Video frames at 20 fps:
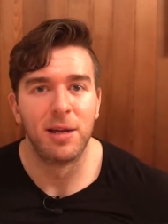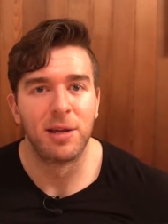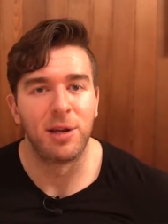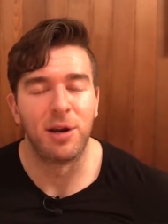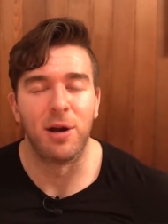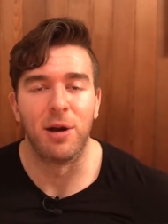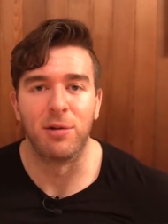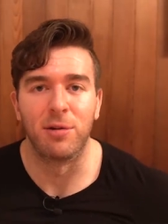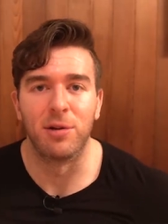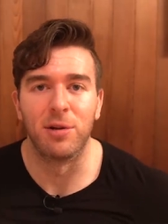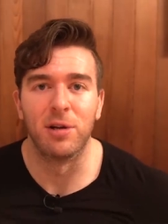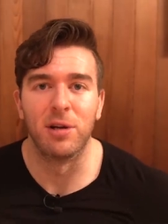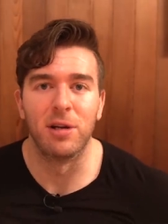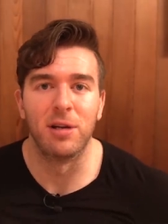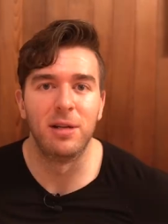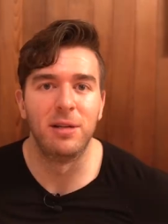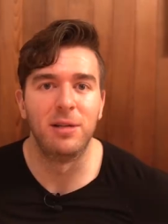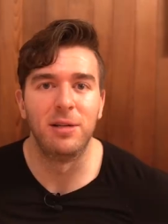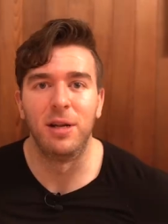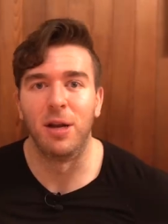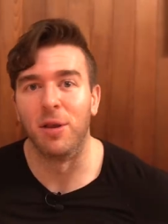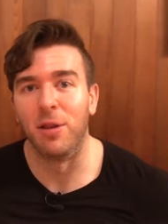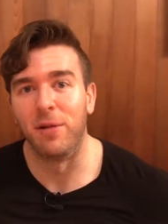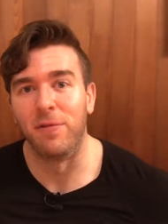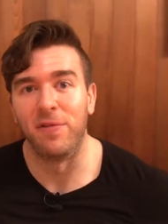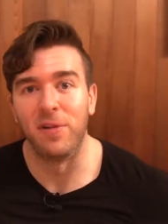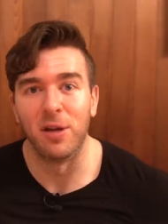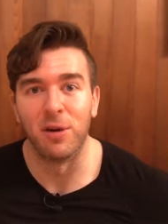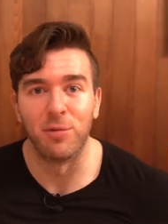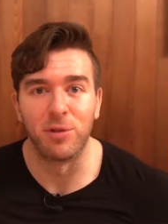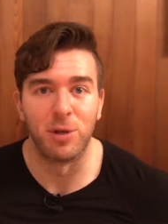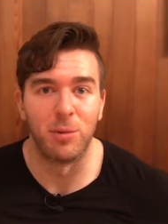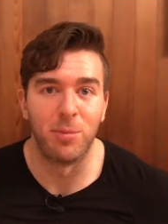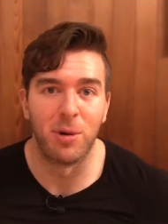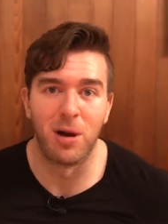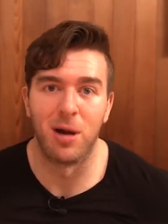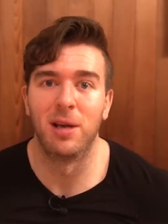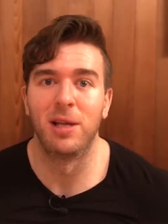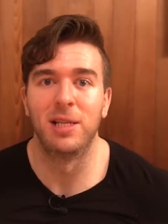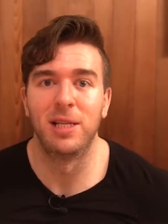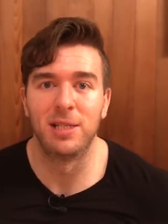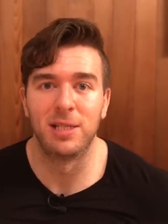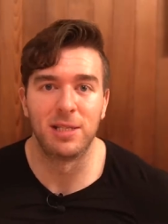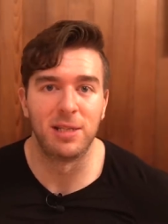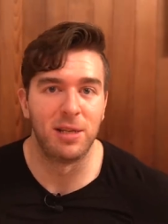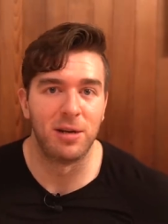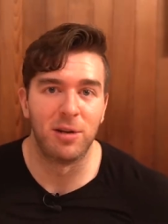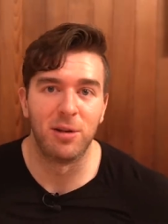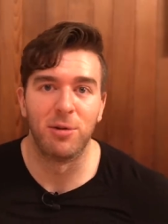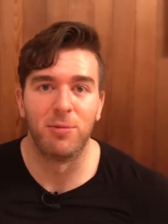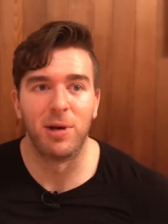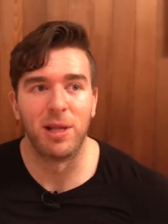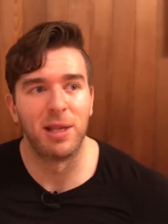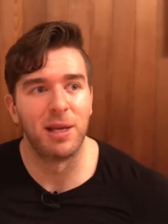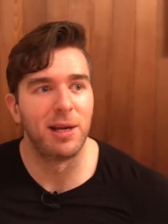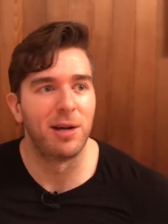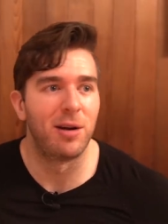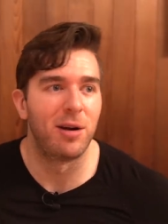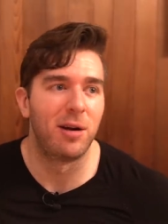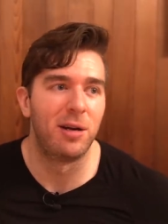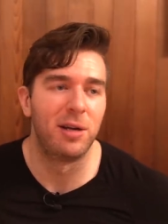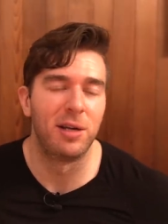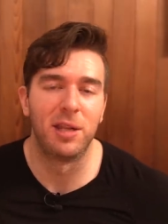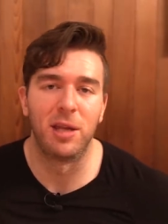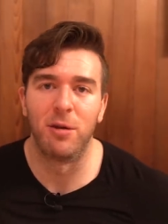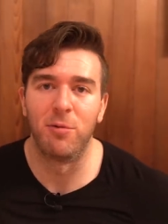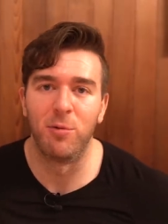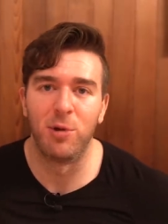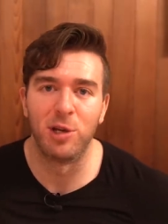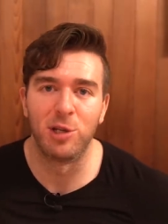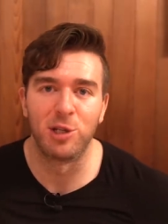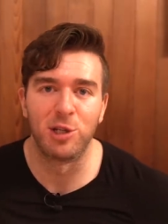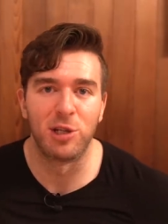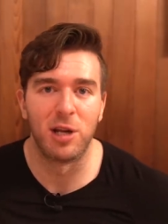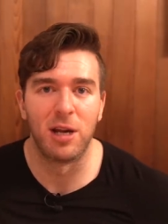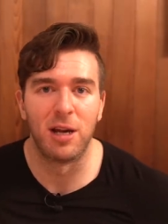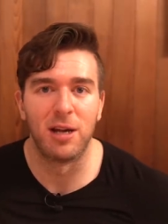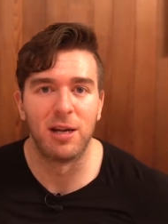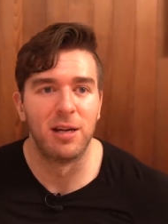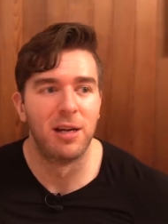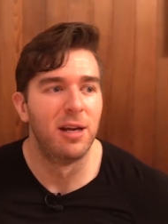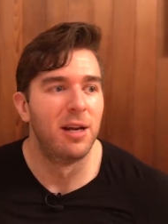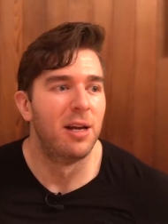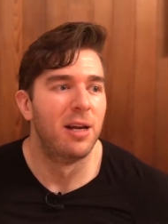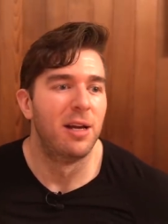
you know, how good, you know, they feel with their bodies, you know, the way they are, and they wish, uh,